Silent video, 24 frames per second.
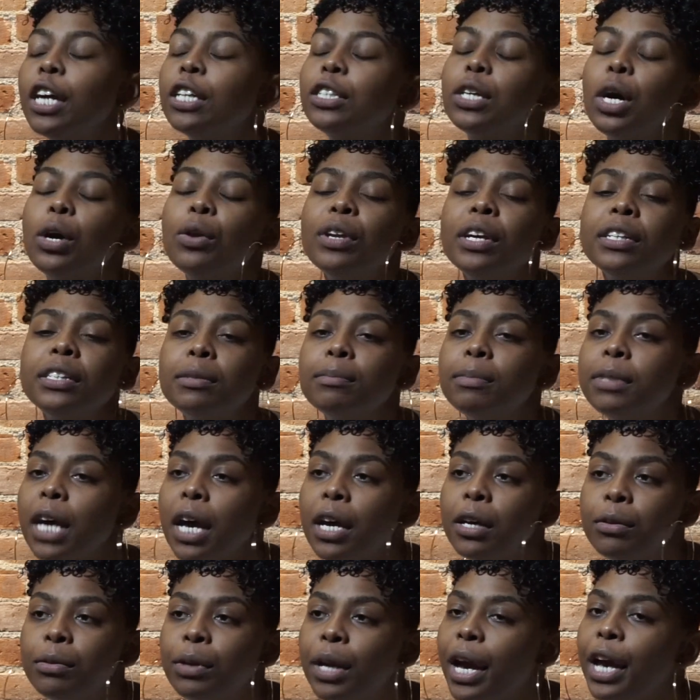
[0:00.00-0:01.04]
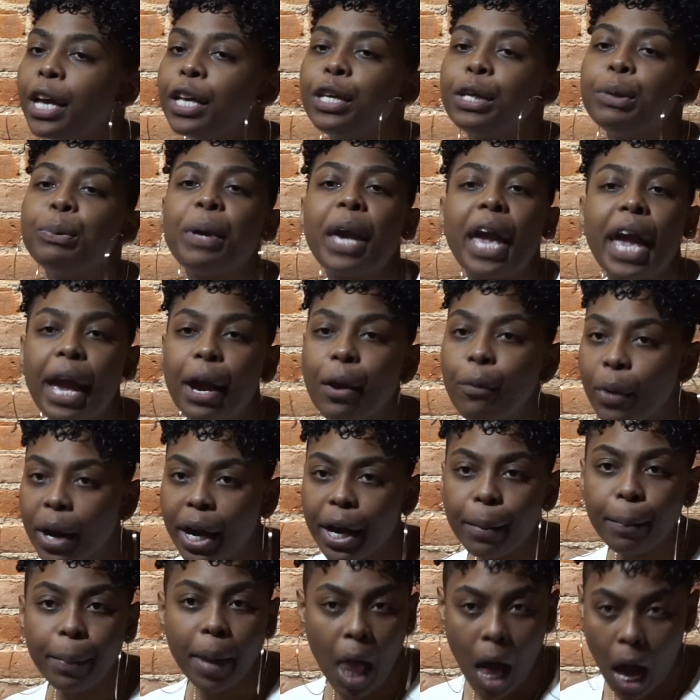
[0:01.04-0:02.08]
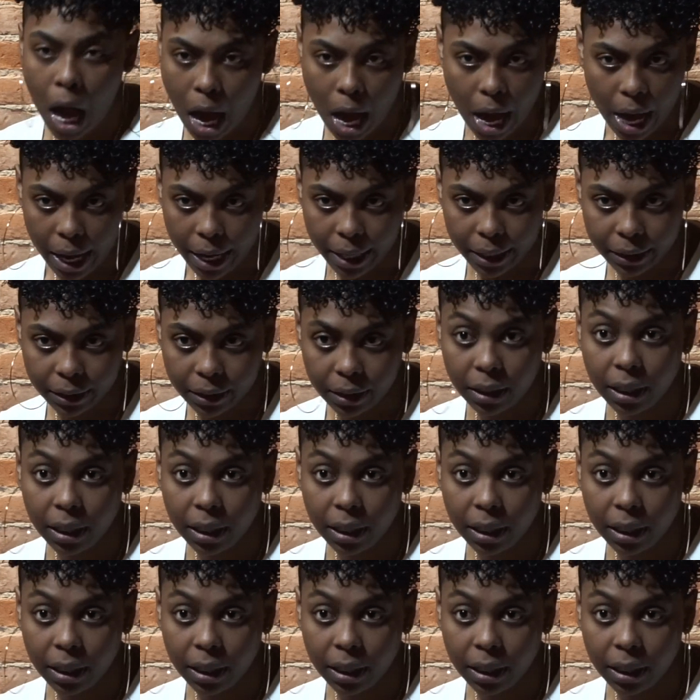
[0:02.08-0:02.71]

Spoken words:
Don't let them tell you that you can't wear blonde.